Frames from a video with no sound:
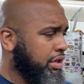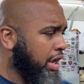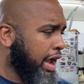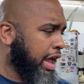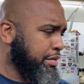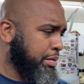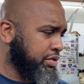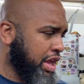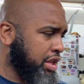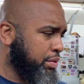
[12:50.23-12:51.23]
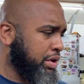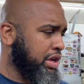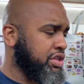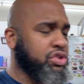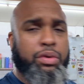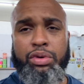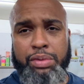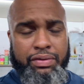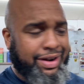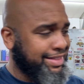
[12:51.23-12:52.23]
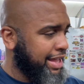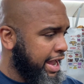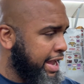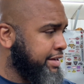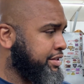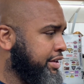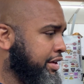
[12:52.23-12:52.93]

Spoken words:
I can't remember exactly what it is, so I'm going to be running that.